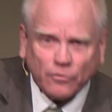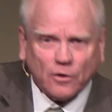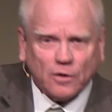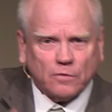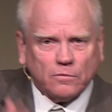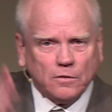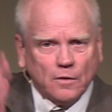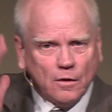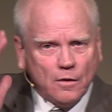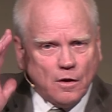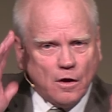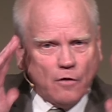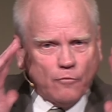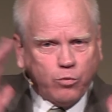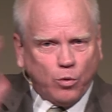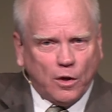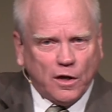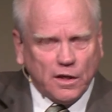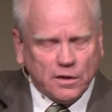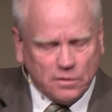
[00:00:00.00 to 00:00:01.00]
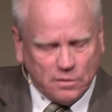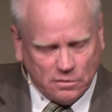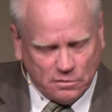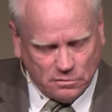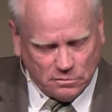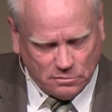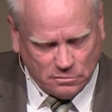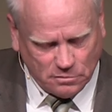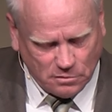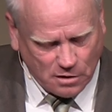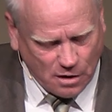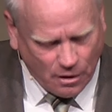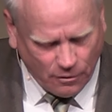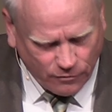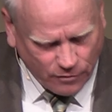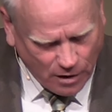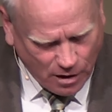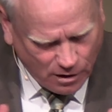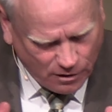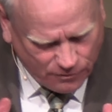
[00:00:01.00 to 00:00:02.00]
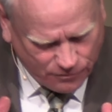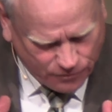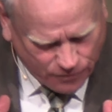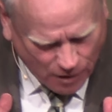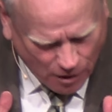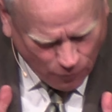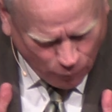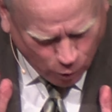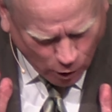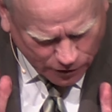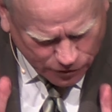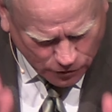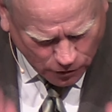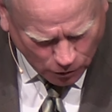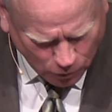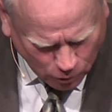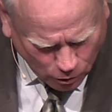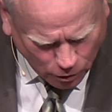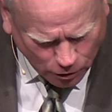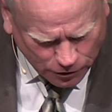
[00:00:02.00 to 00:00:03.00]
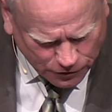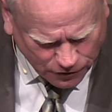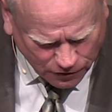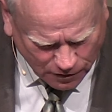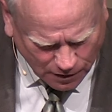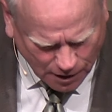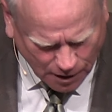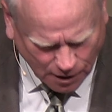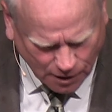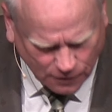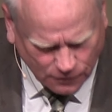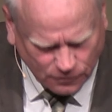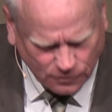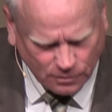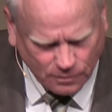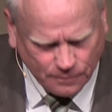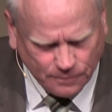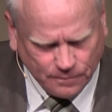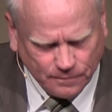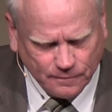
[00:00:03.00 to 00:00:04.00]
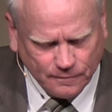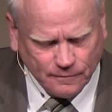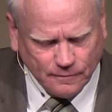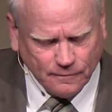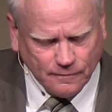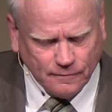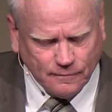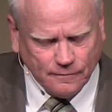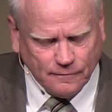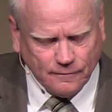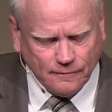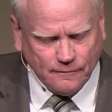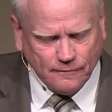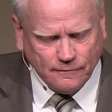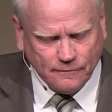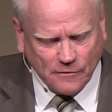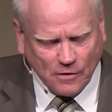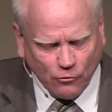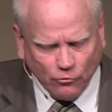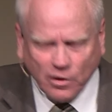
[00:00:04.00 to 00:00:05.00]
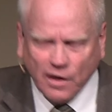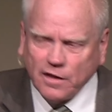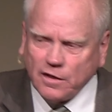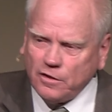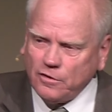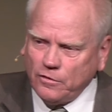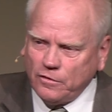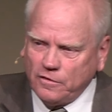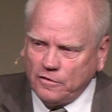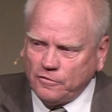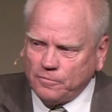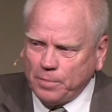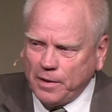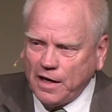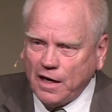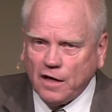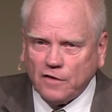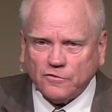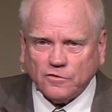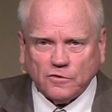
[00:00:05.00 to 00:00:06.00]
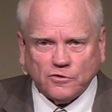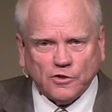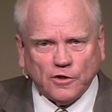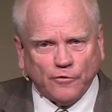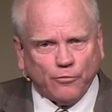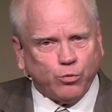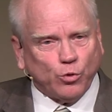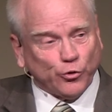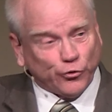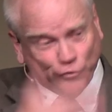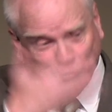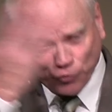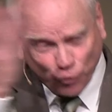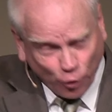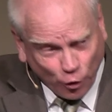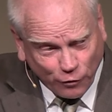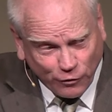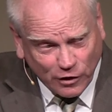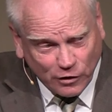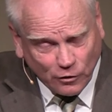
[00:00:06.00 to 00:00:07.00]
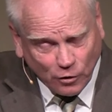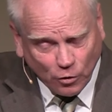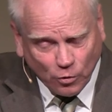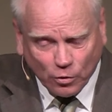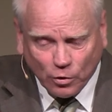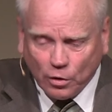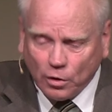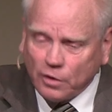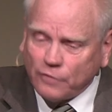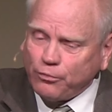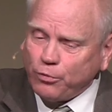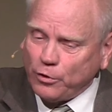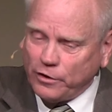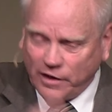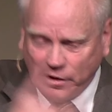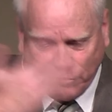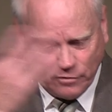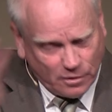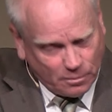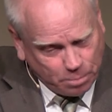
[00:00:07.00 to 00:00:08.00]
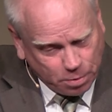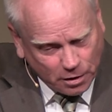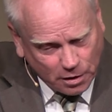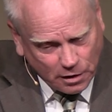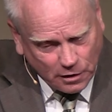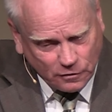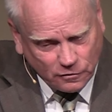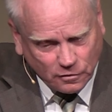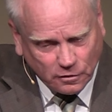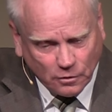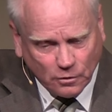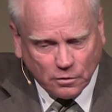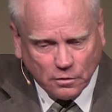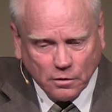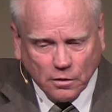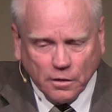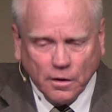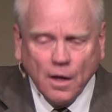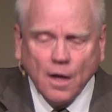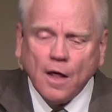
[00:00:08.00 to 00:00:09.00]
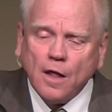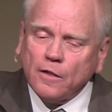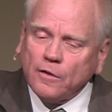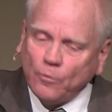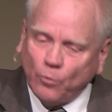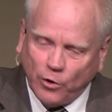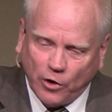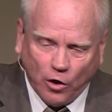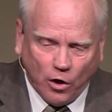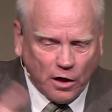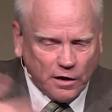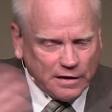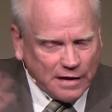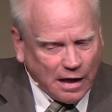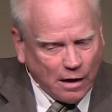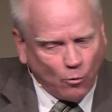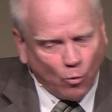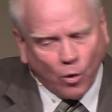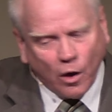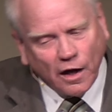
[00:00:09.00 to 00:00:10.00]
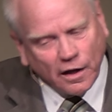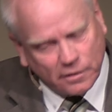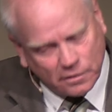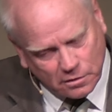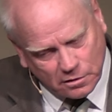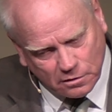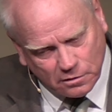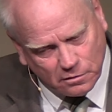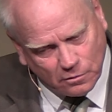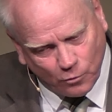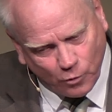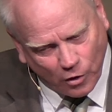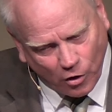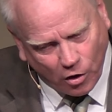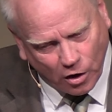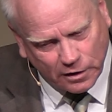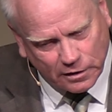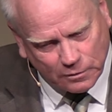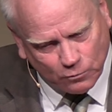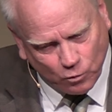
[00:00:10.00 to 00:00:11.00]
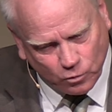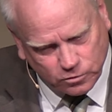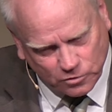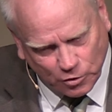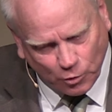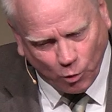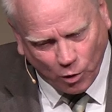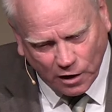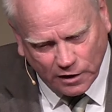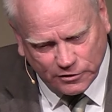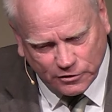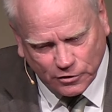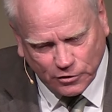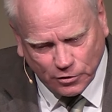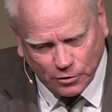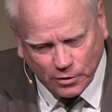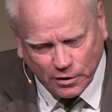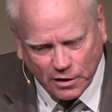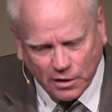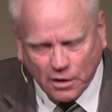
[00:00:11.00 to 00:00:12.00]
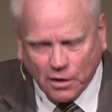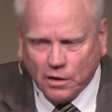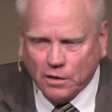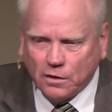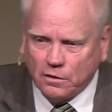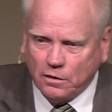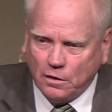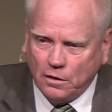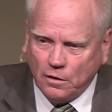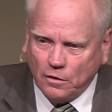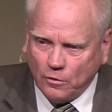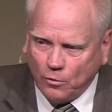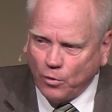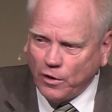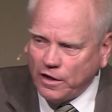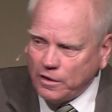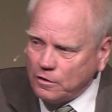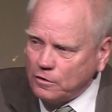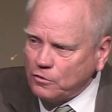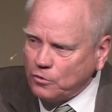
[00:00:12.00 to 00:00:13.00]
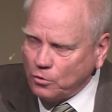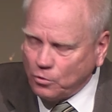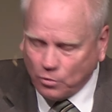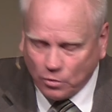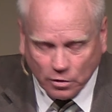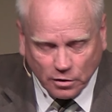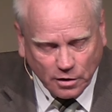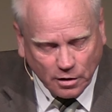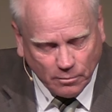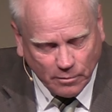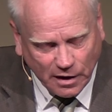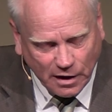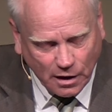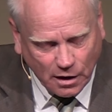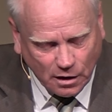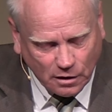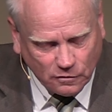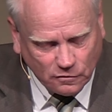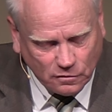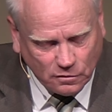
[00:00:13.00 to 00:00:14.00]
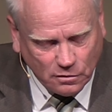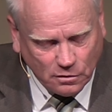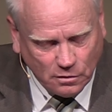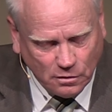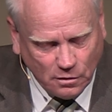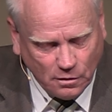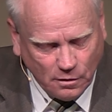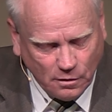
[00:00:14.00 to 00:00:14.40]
of, the, of, what, of, of, of what the Lord says right here in this passage. And if we're serving the Lord, if we're given to please the Lord, then we ought not want we ought to want to do it in the way that the Lord commands.